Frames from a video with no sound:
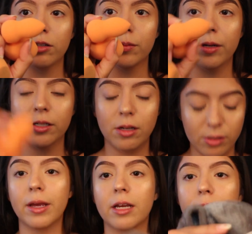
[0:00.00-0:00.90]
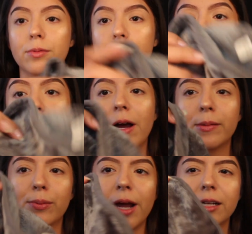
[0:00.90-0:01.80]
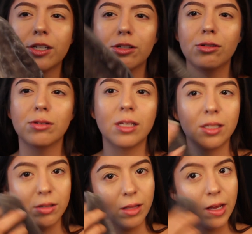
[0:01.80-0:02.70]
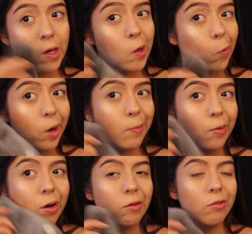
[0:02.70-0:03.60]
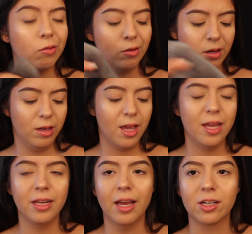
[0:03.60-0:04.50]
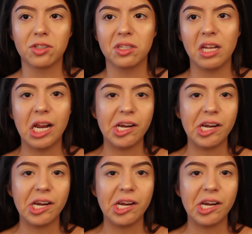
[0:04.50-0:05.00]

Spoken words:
little sponge also makeup remover wipes, but I just use these to like wipe off any extra that I